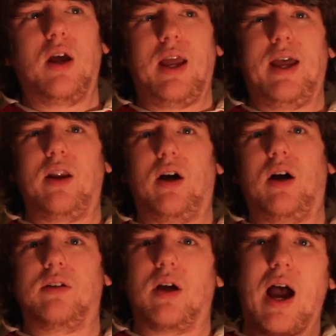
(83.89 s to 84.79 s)
And
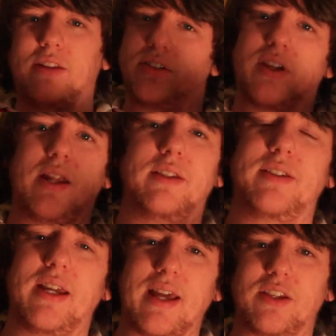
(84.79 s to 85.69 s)
I decided to
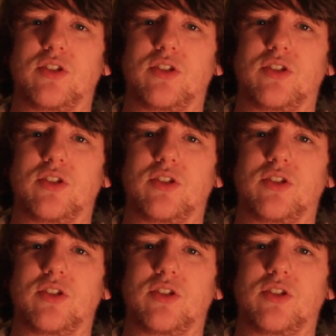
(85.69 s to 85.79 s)
take that